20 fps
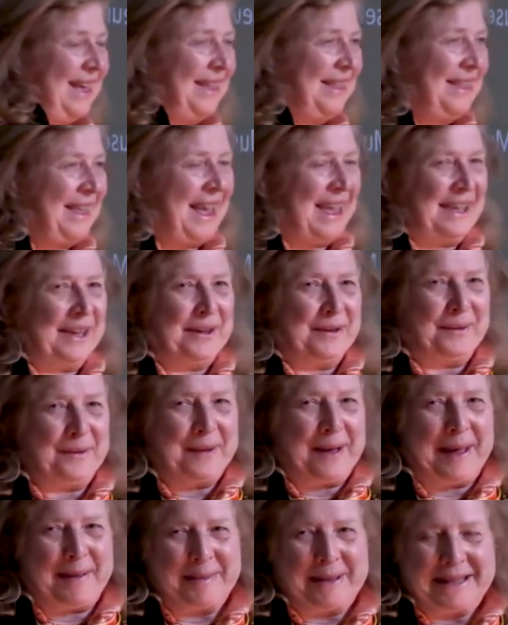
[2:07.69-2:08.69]
Thank you,
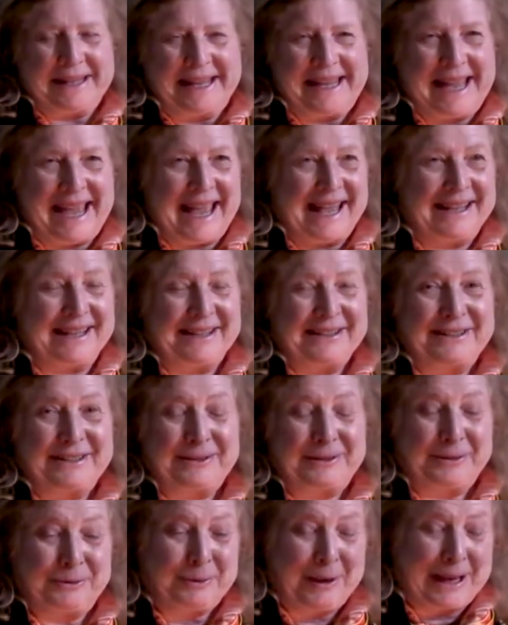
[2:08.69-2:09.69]
Emily, and it's
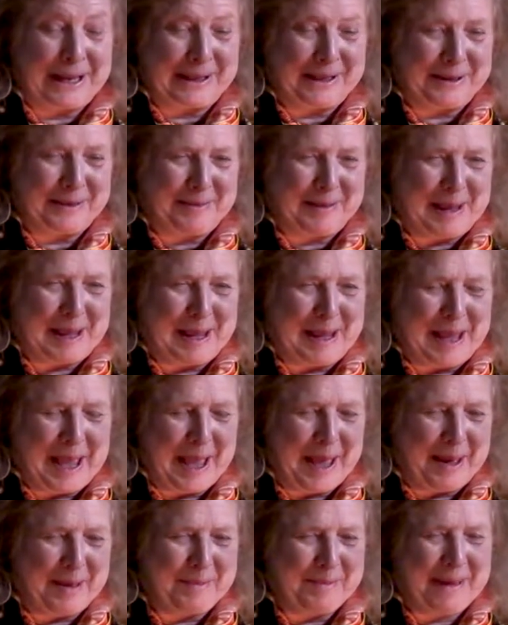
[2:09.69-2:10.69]
great to be
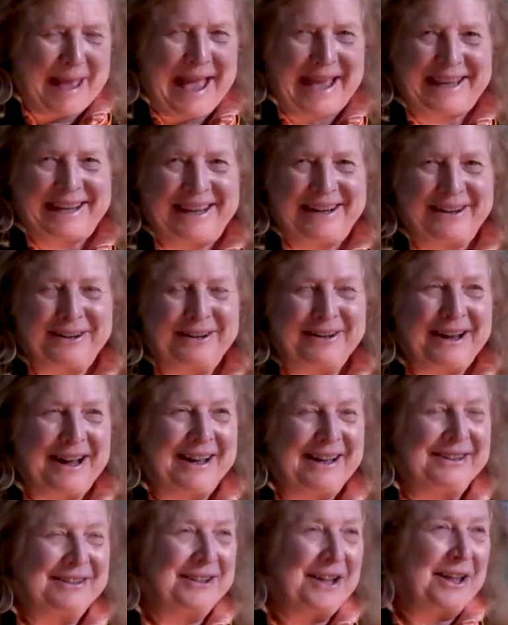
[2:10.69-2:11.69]
uh, back here.
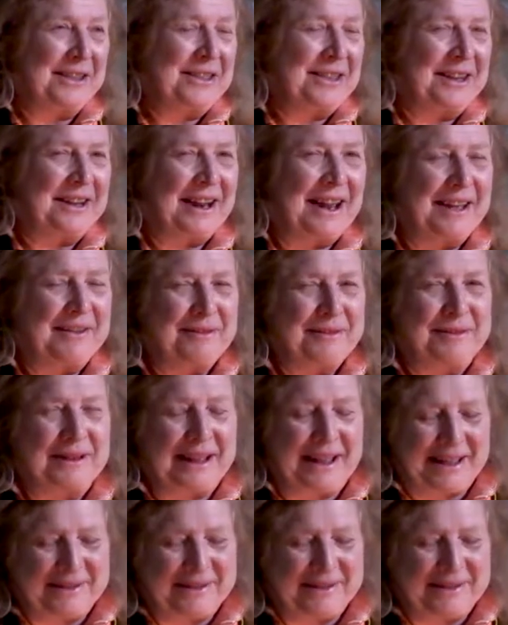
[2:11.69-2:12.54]
Uh, not that I've